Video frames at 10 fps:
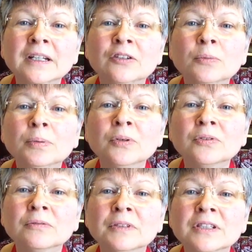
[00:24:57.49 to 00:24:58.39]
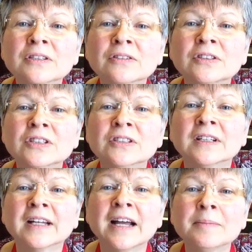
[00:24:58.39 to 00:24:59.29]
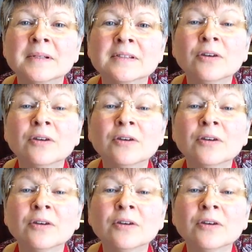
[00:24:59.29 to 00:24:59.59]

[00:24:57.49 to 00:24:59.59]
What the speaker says: And you'll post a regional dish in the comments.